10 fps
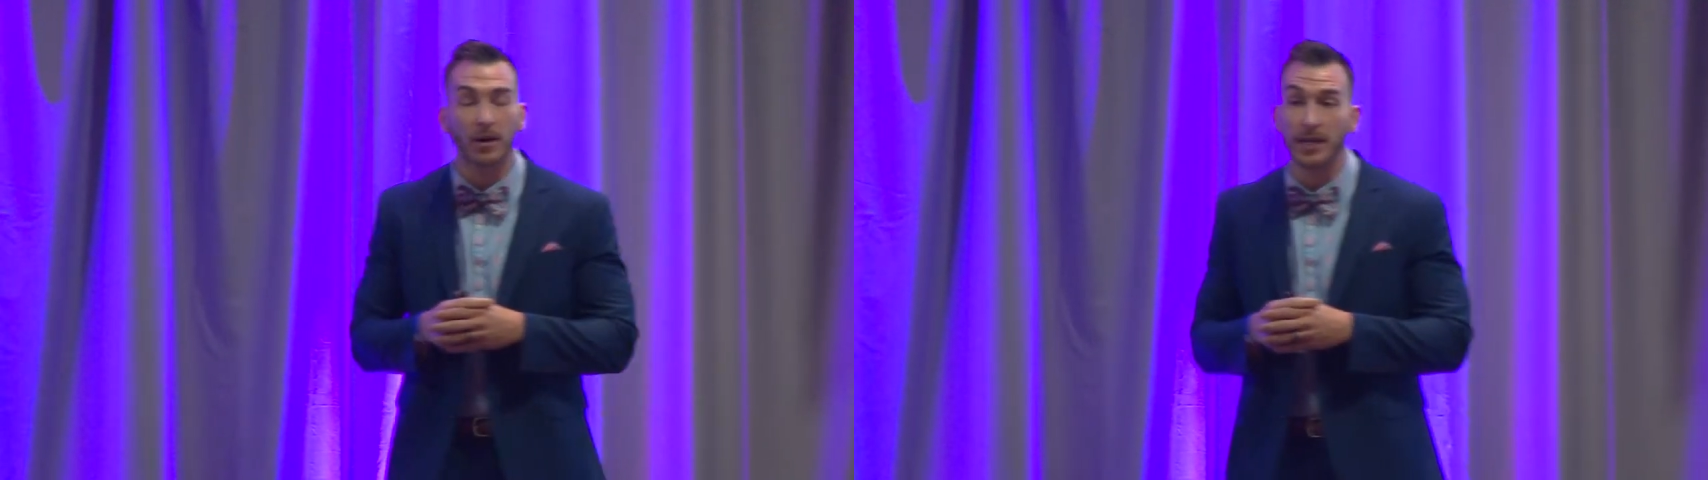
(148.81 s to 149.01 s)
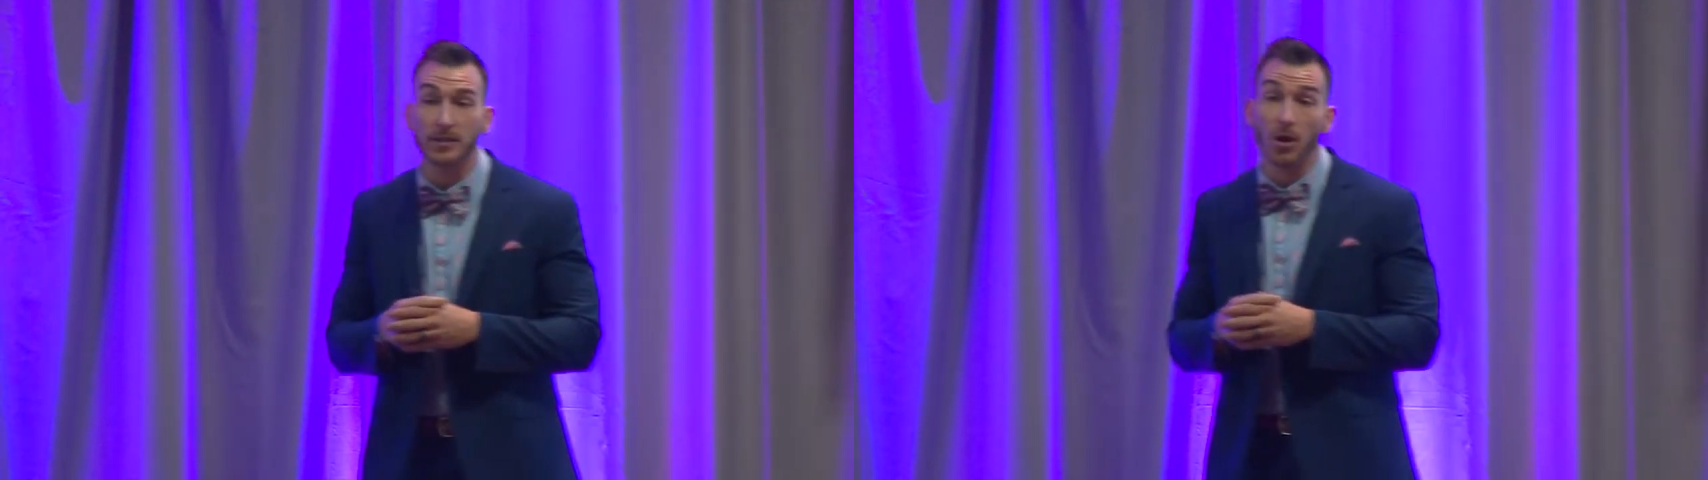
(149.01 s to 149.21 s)

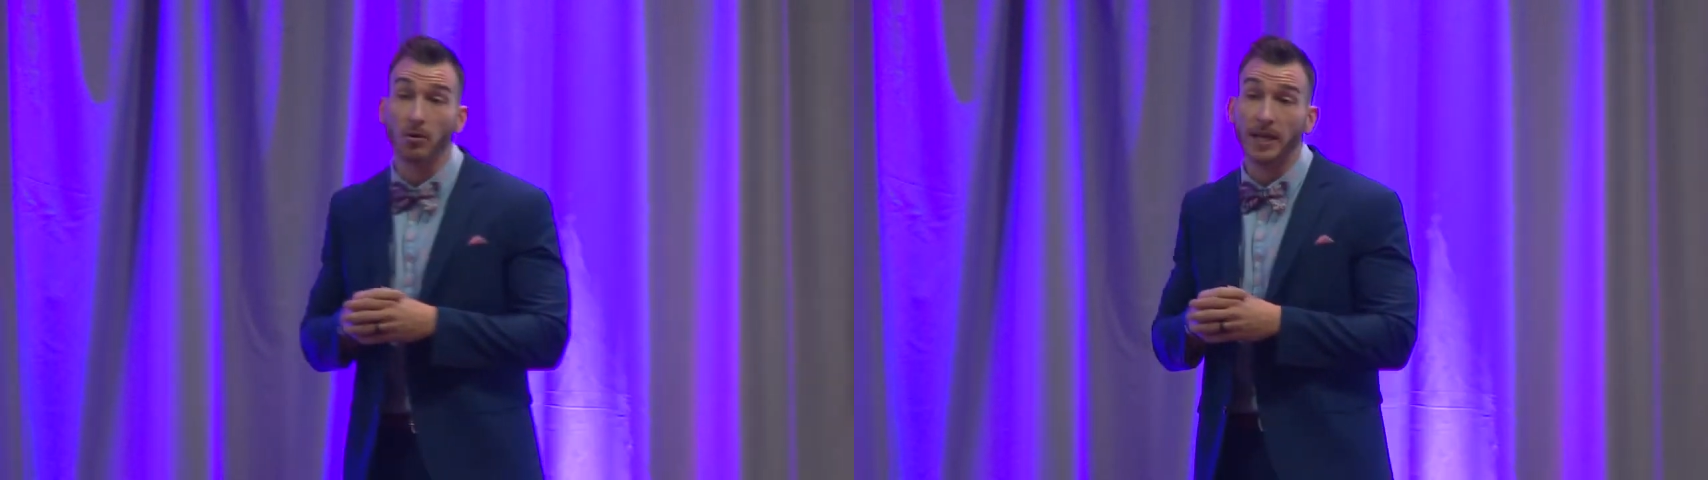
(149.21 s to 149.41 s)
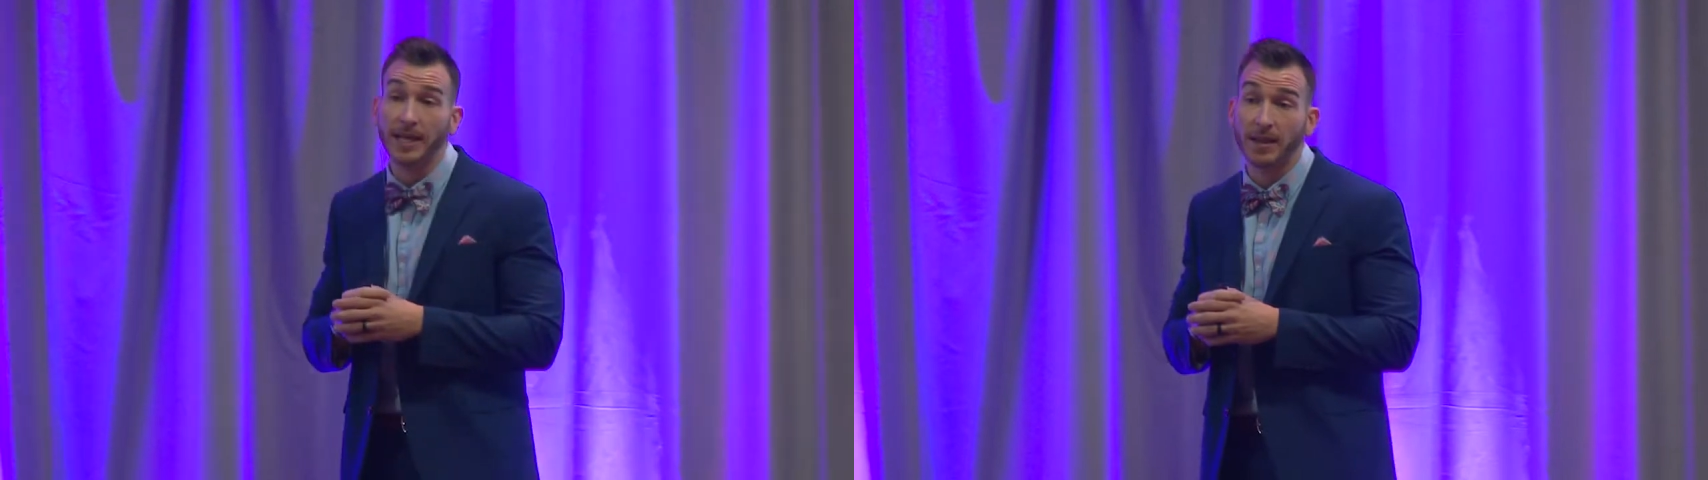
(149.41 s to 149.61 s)
and it's
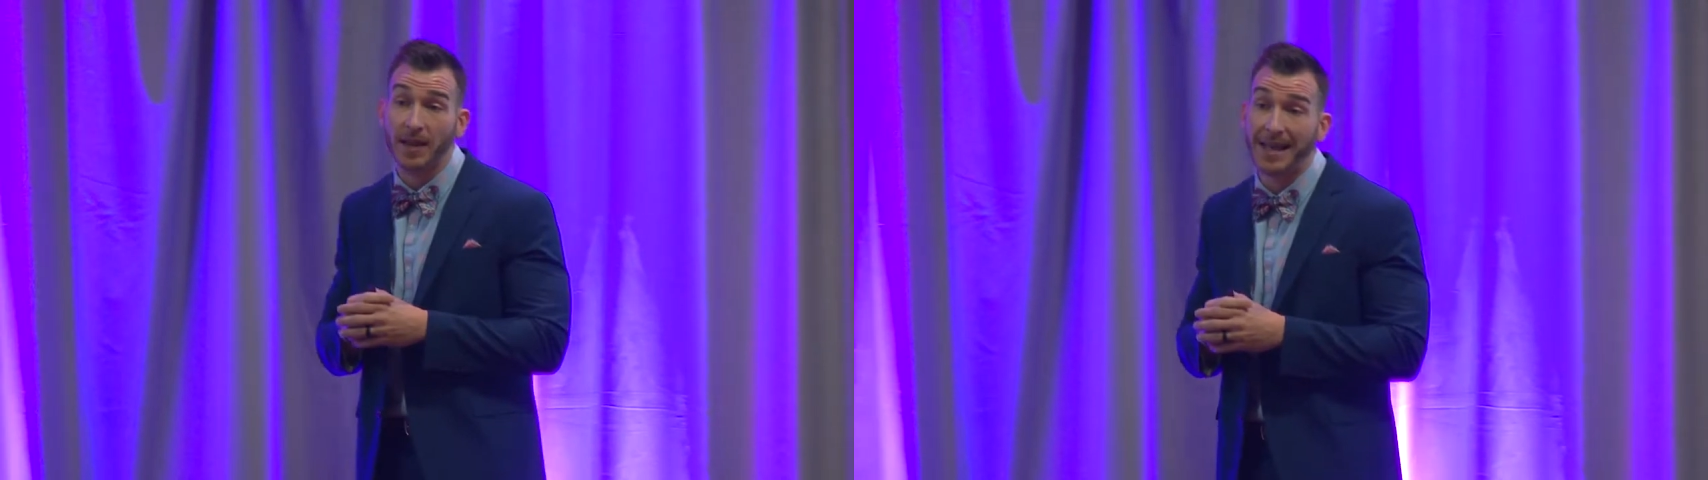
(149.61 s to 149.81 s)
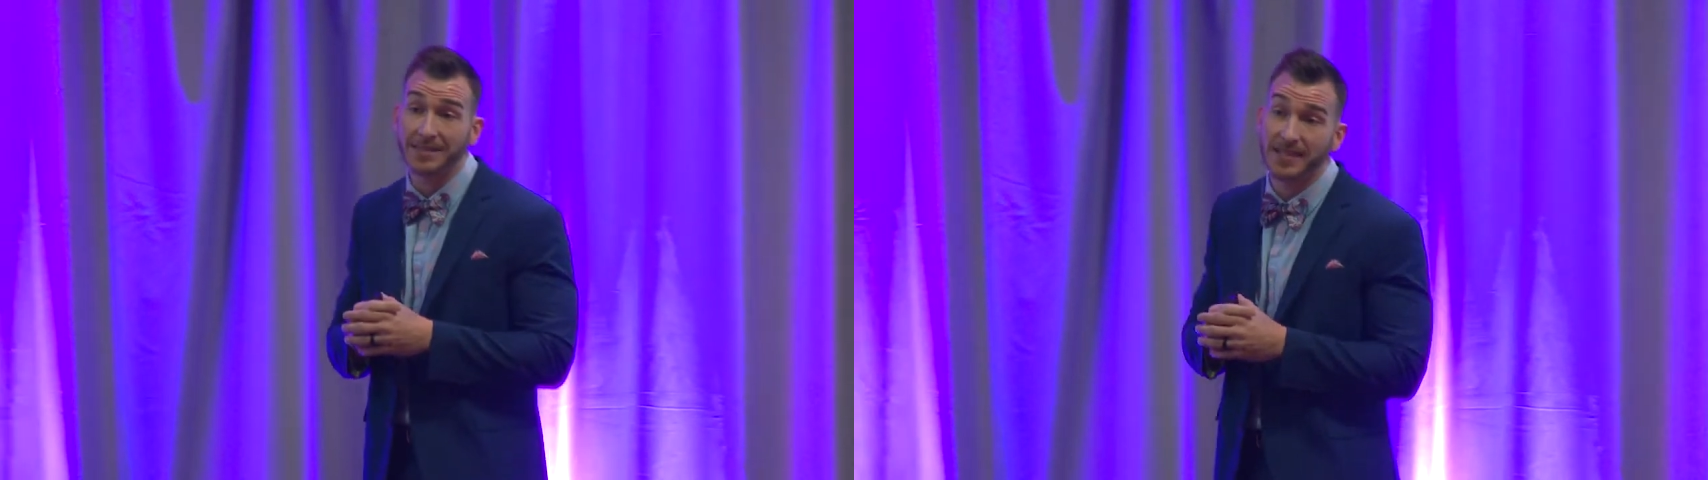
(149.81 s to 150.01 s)
only in the
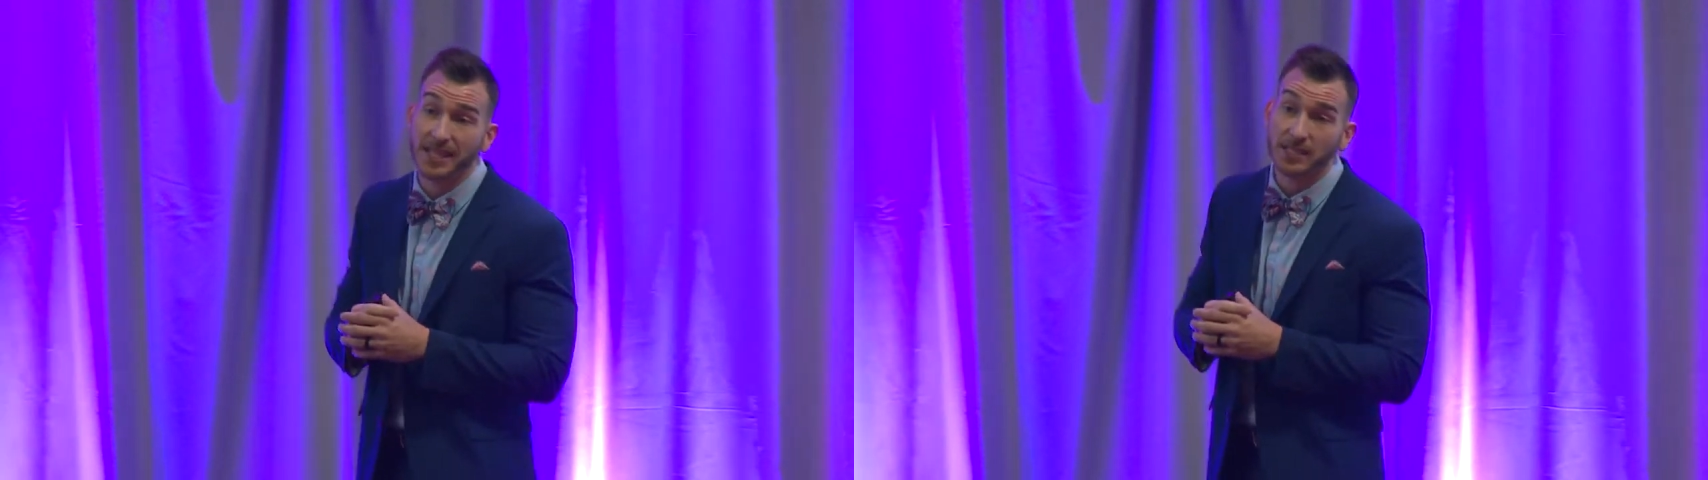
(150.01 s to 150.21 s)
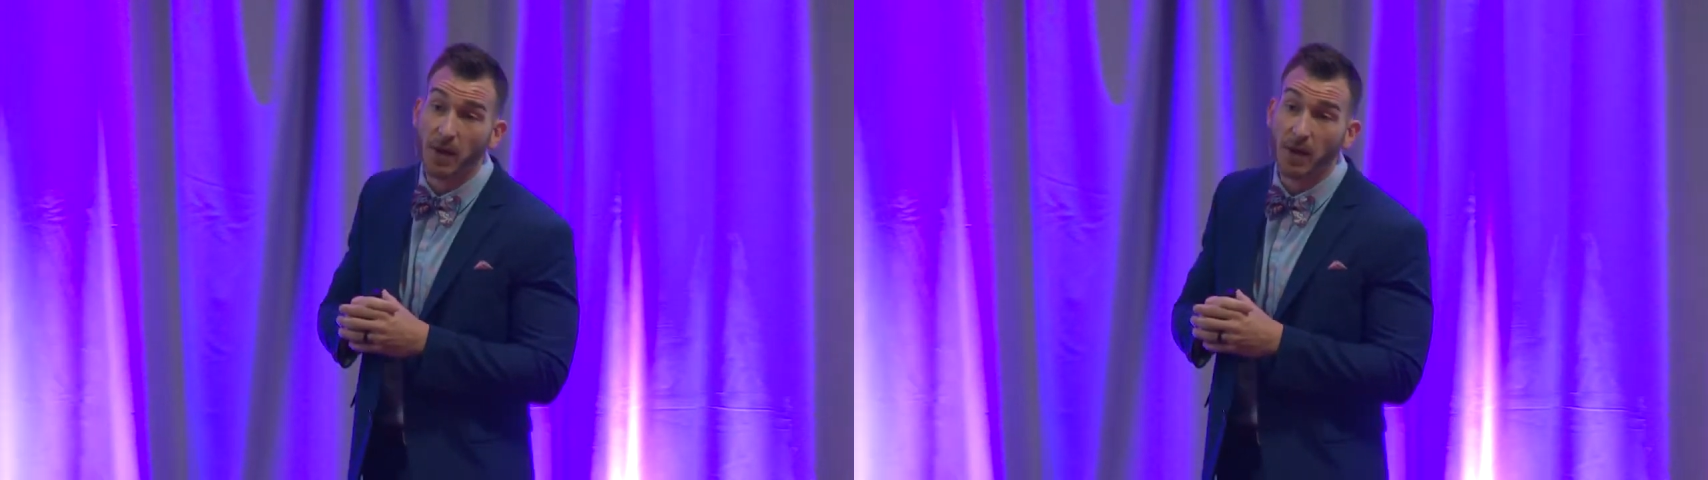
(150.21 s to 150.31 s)
last 6